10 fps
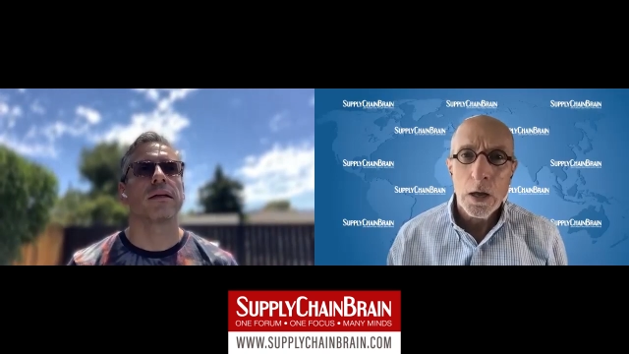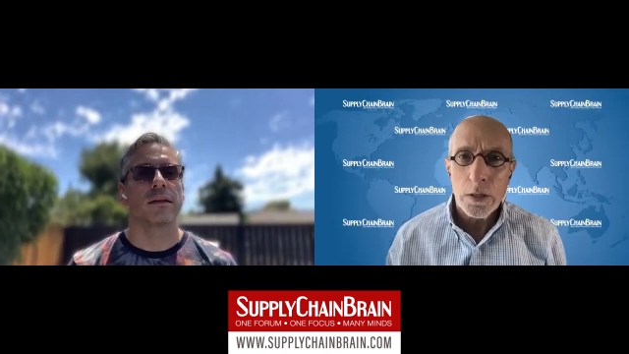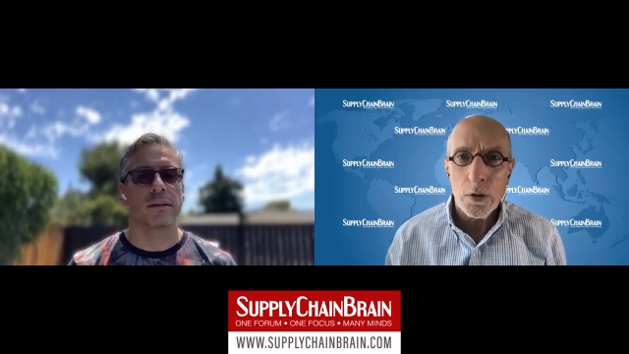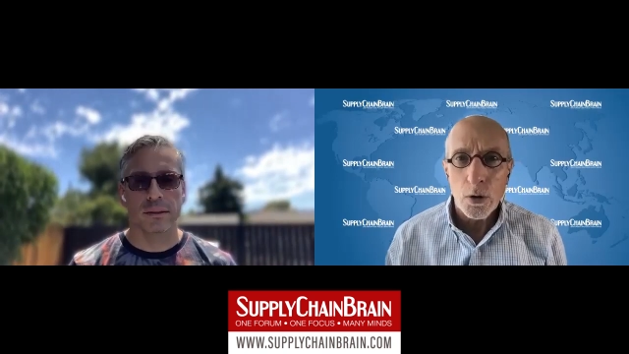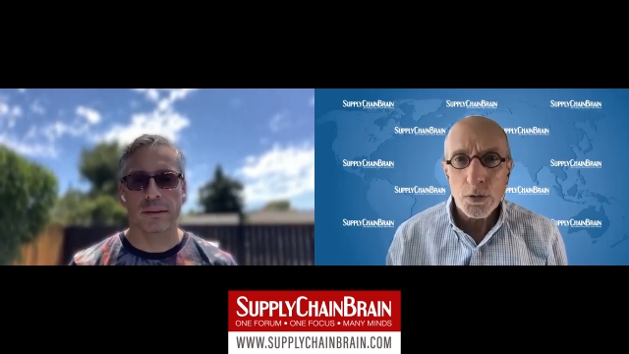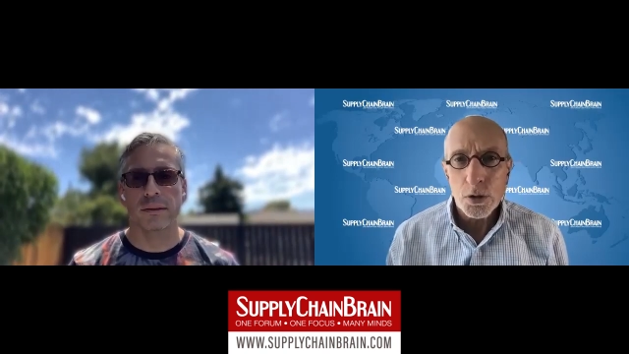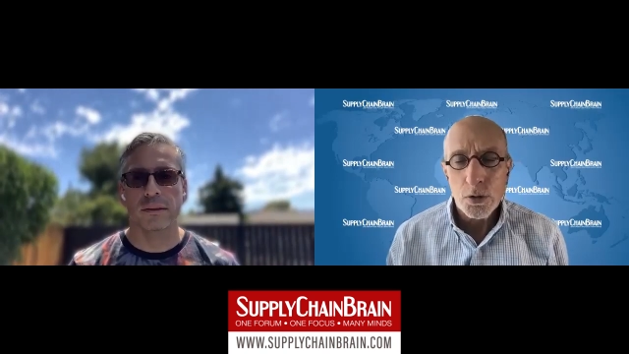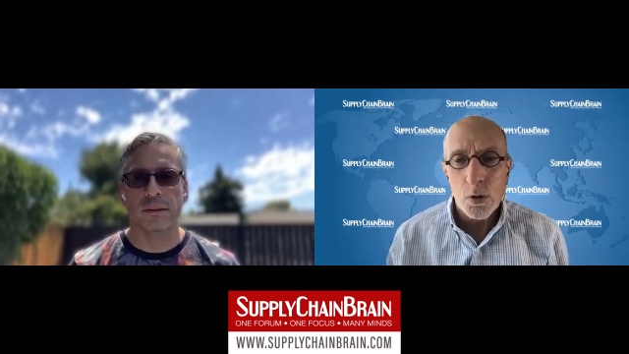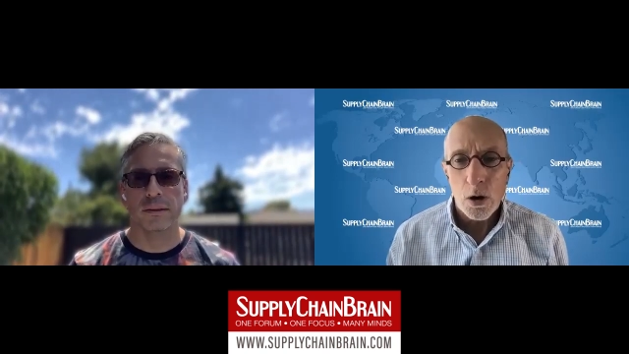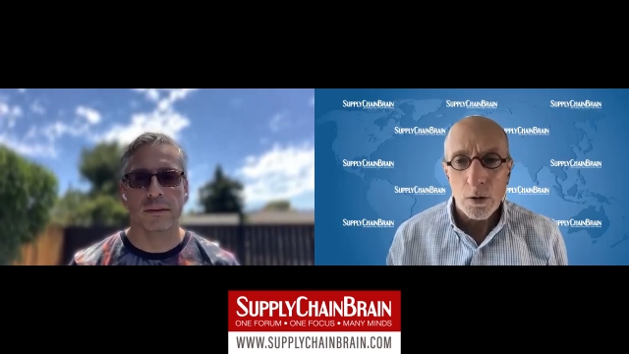Speaker 1: those
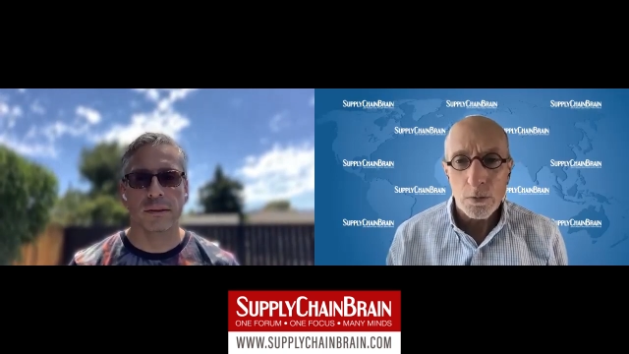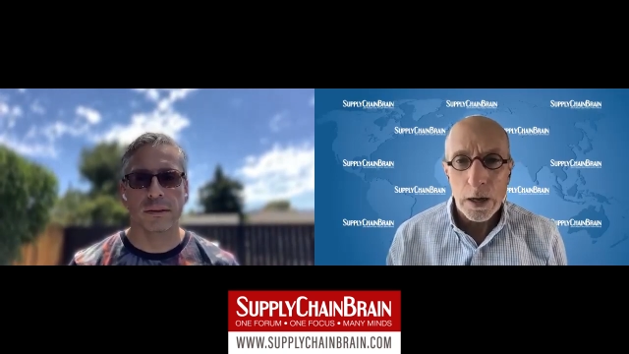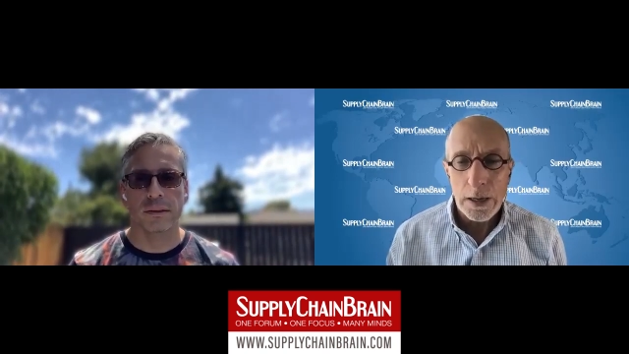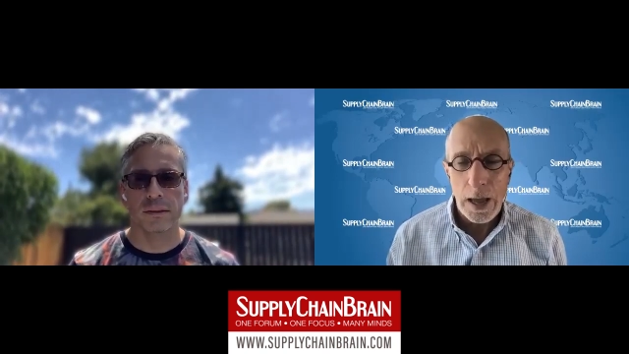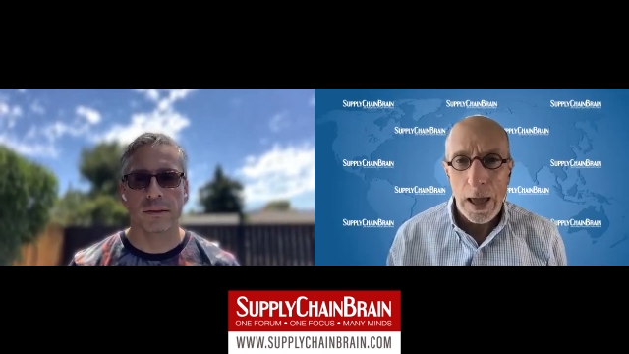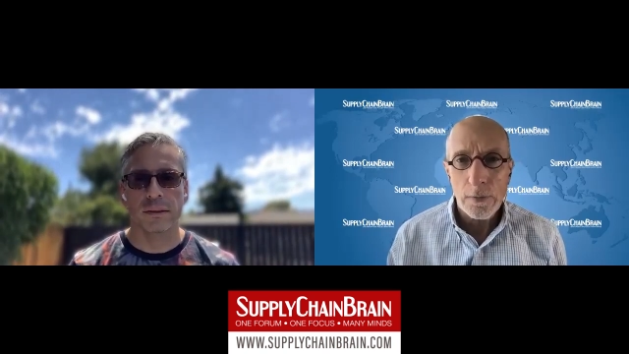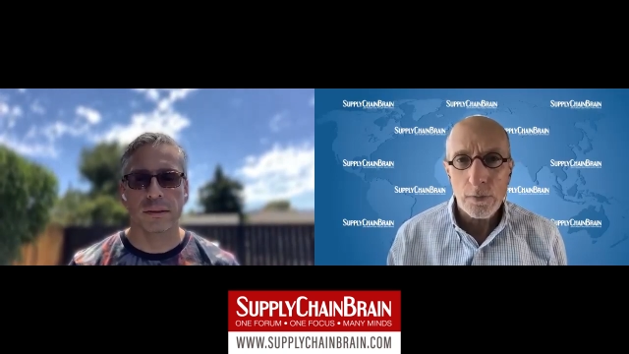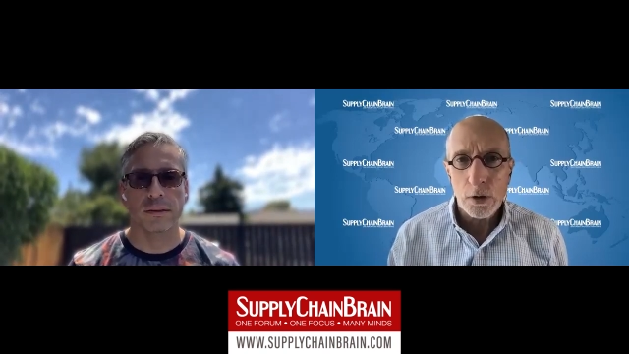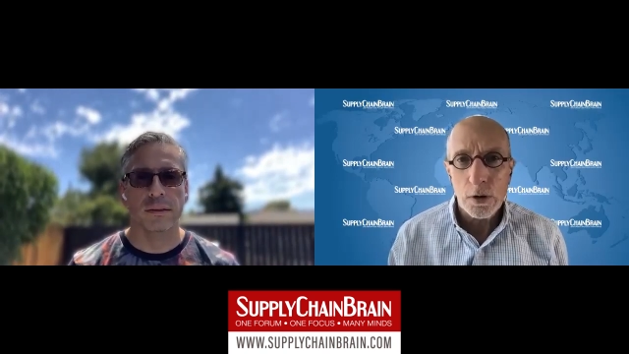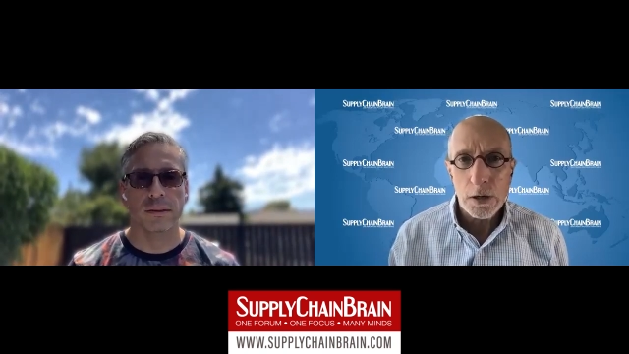who already have the
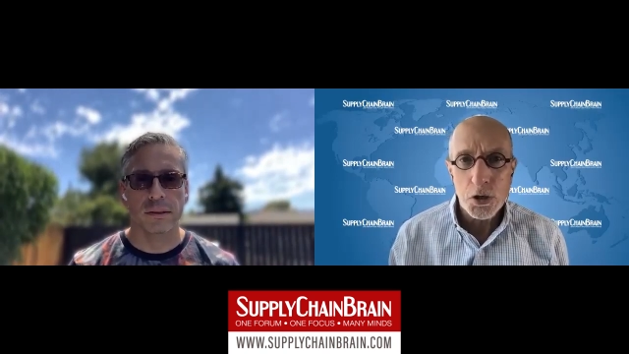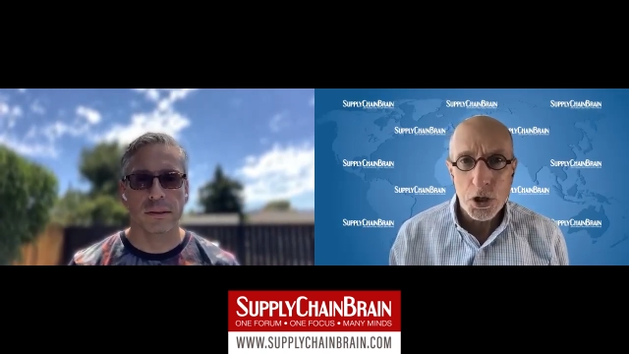greatest